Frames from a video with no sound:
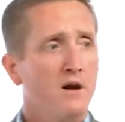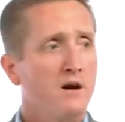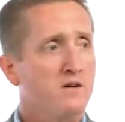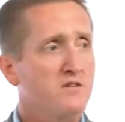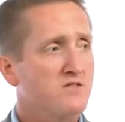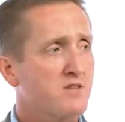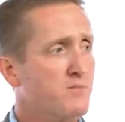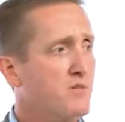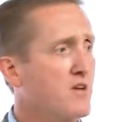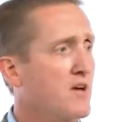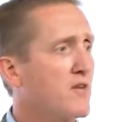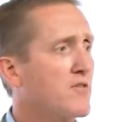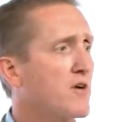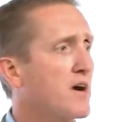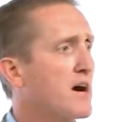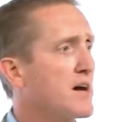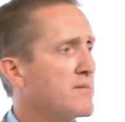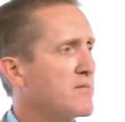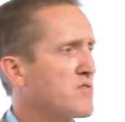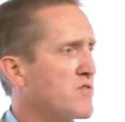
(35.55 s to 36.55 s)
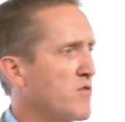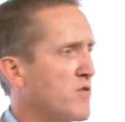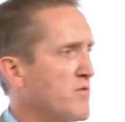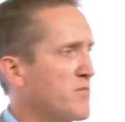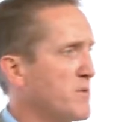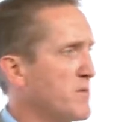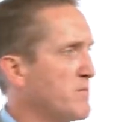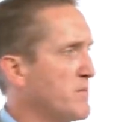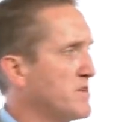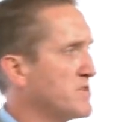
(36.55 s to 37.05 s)
Some of the other items that we've
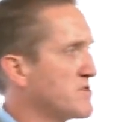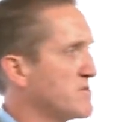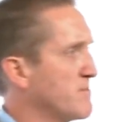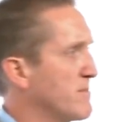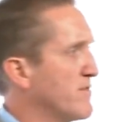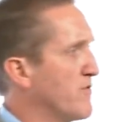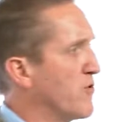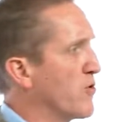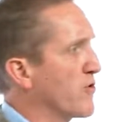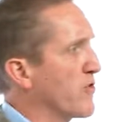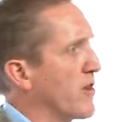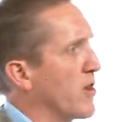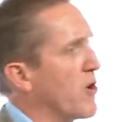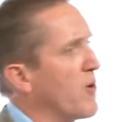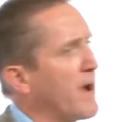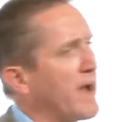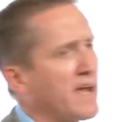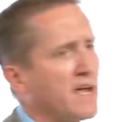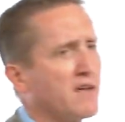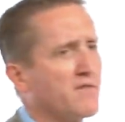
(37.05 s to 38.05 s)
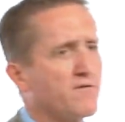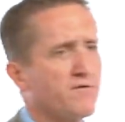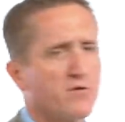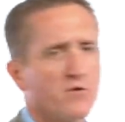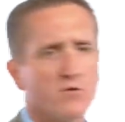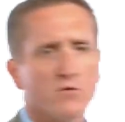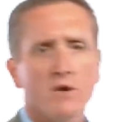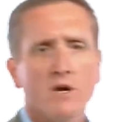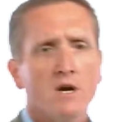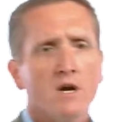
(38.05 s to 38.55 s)
been mentioned before, the low-hanging
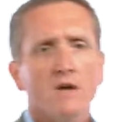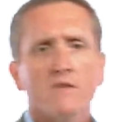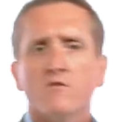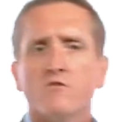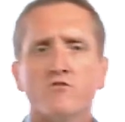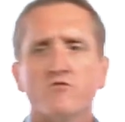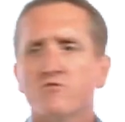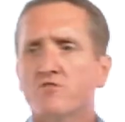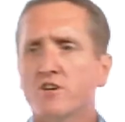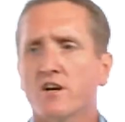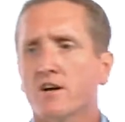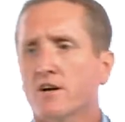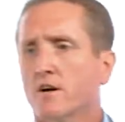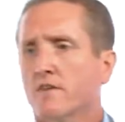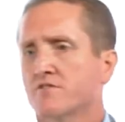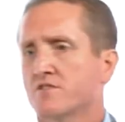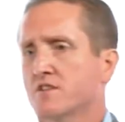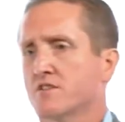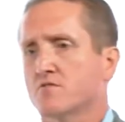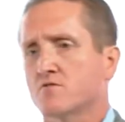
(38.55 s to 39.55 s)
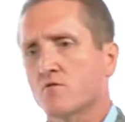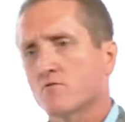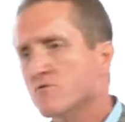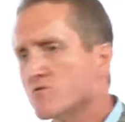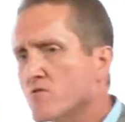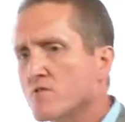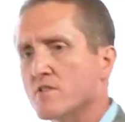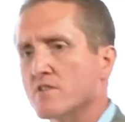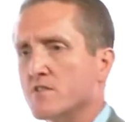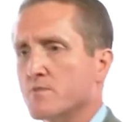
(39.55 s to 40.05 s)
fruit, those are checkoff sheets. Those
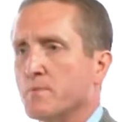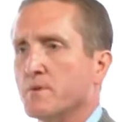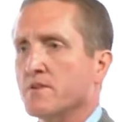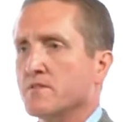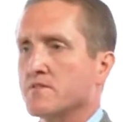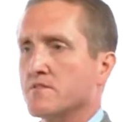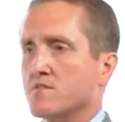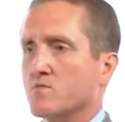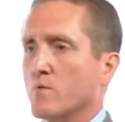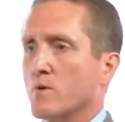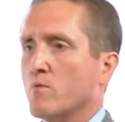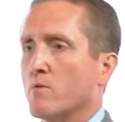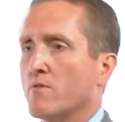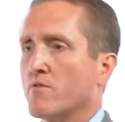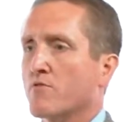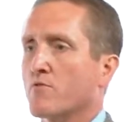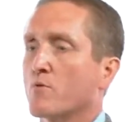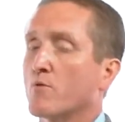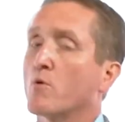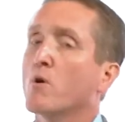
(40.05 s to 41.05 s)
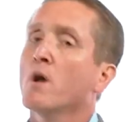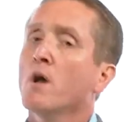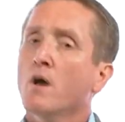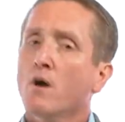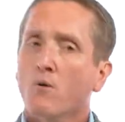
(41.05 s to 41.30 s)
are the experiences we went through.